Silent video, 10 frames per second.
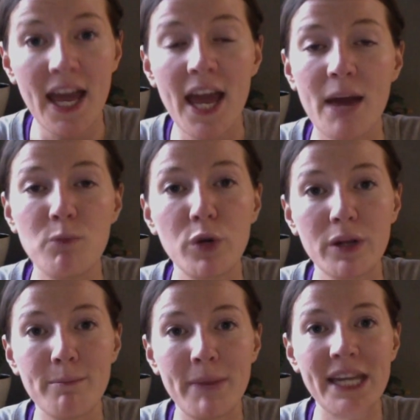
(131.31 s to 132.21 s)
and what it
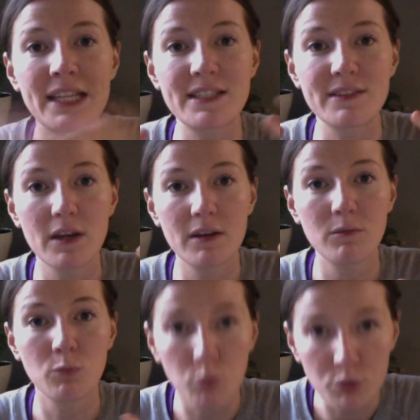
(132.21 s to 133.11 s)
means,
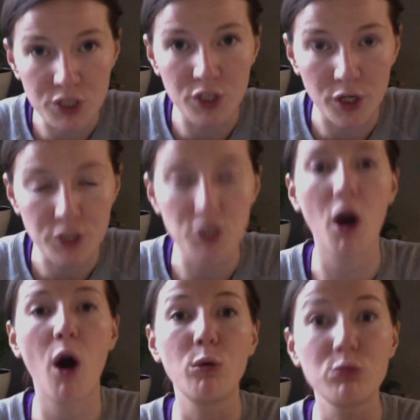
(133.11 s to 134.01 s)
to
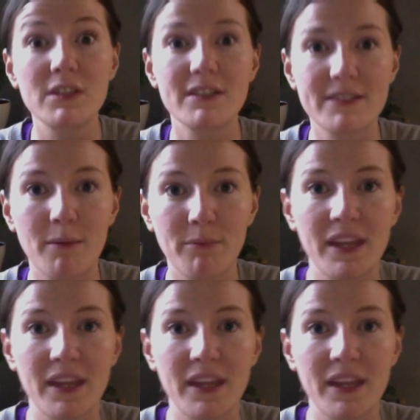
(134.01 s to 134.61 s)
hold something.